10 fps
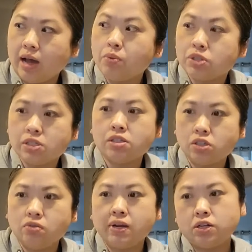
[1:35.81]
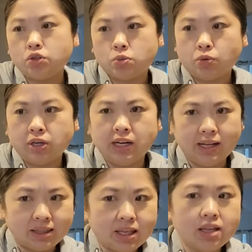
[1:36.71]
I was listening to the radio this morning and
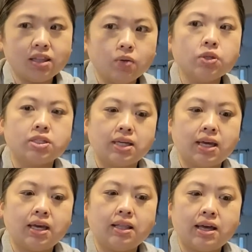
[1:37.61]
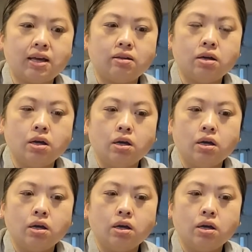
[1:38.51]
I think they were saying that